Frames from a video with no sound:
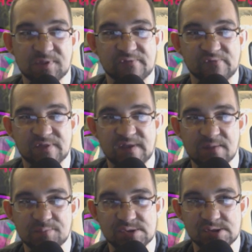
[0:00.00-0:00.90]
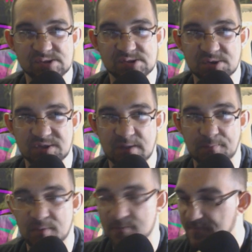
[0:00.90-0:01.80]
with different tips. This is your
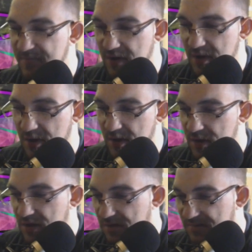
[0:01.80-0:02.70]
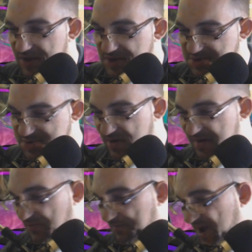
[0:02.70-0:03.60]
tip. Let me just
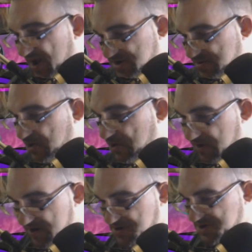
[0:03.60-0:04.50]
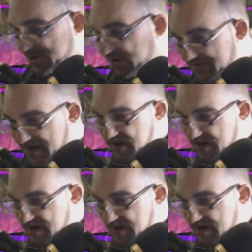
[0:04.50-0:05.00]
grab the box real quick, which is over